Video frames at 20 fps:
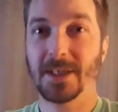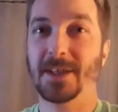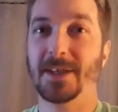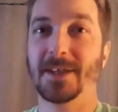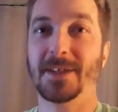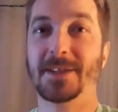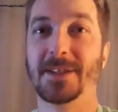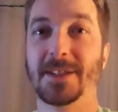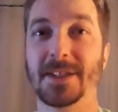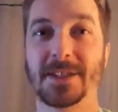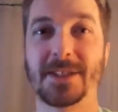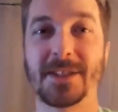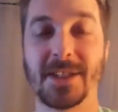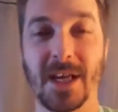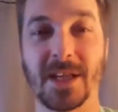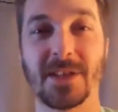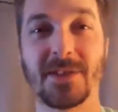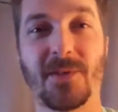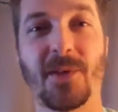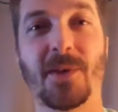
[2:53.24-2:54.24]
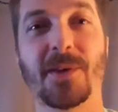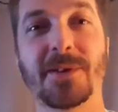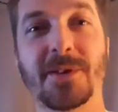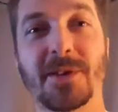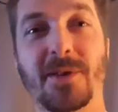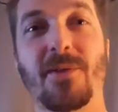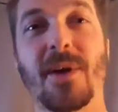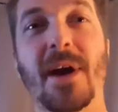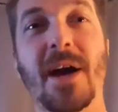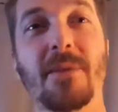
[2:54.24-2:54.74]
successful
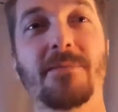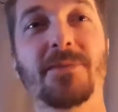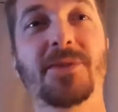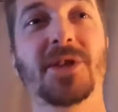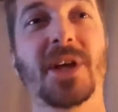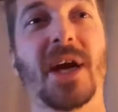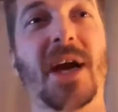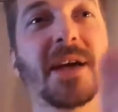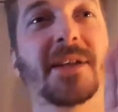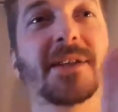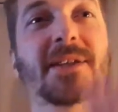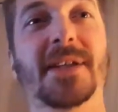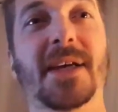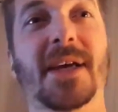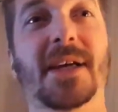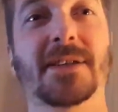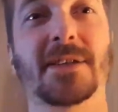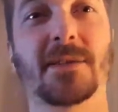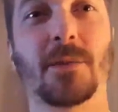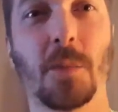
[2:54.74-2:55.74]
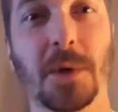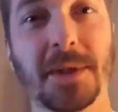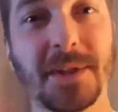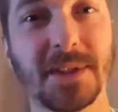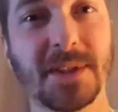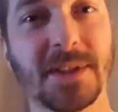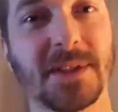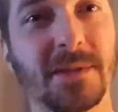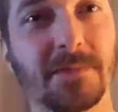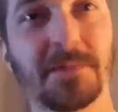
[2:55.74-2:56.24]
scramjet test. What
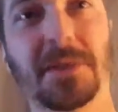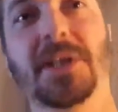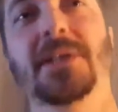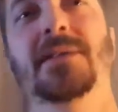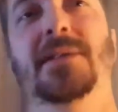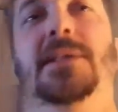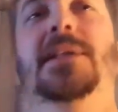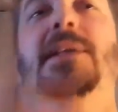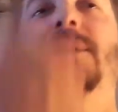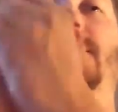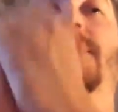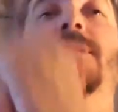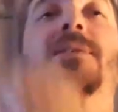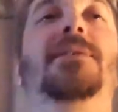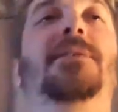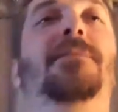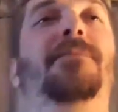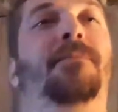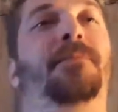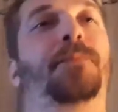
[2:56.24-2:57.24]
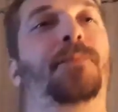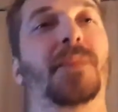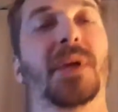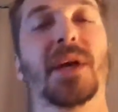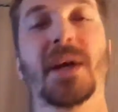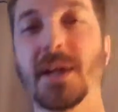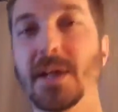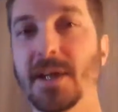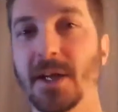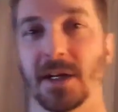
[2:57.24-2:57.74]
this means is,
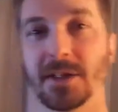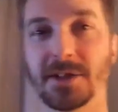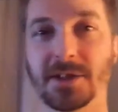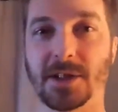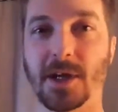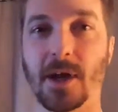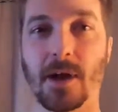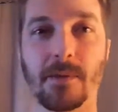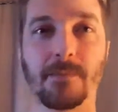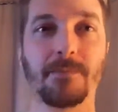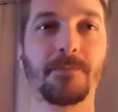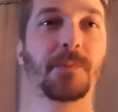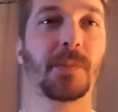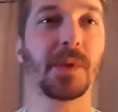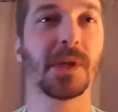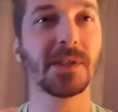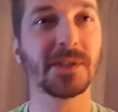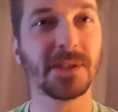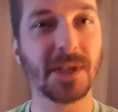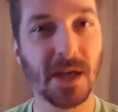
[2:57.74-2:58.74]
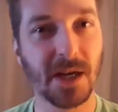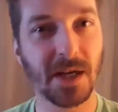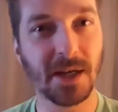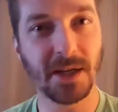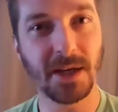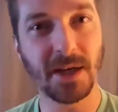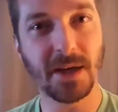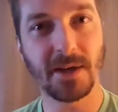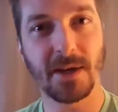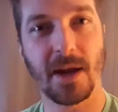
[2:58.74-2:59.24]
in a nutshell, is
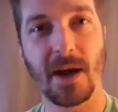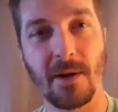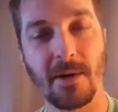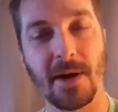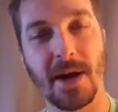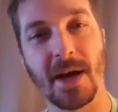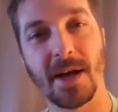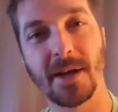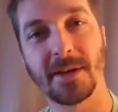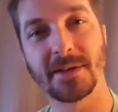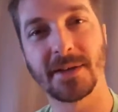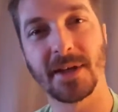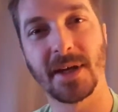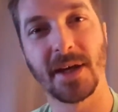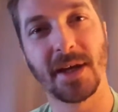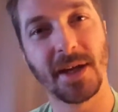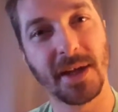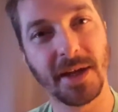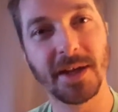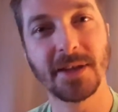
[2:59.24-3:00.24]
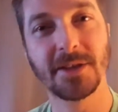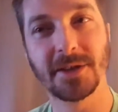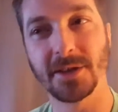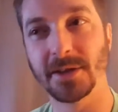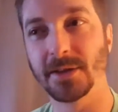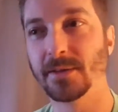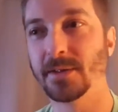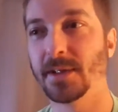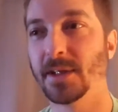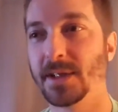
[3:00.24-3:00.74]
India now has a
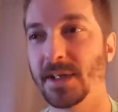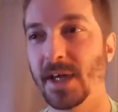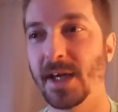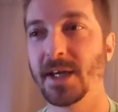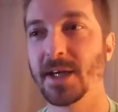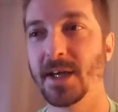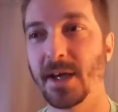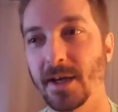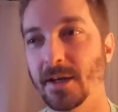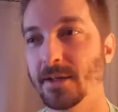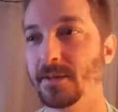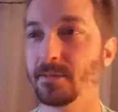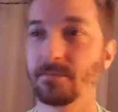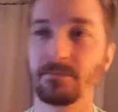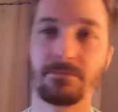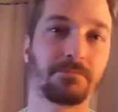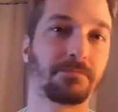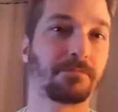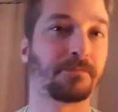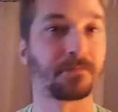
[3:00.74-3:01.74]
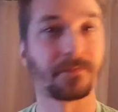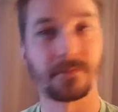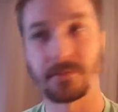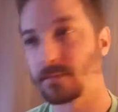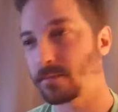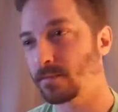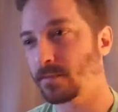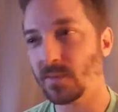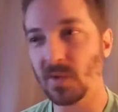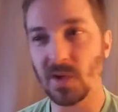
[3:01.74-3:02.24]
engine that they can
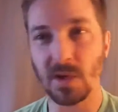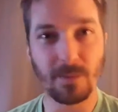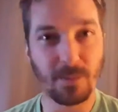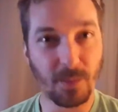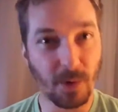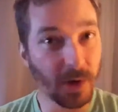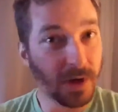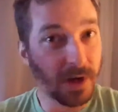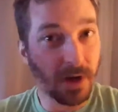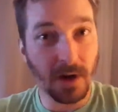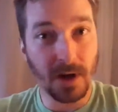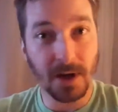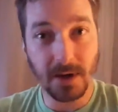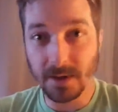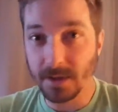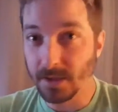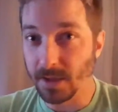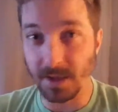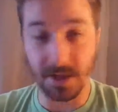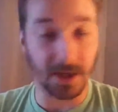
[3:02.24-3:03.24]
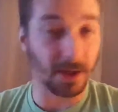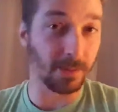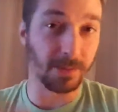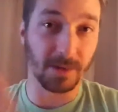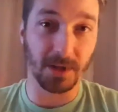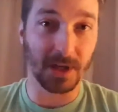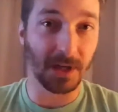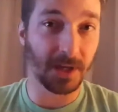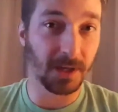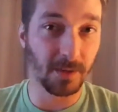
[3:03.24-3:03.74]
put on an
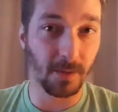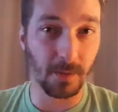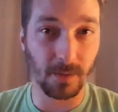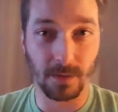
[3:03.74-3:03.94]
airplane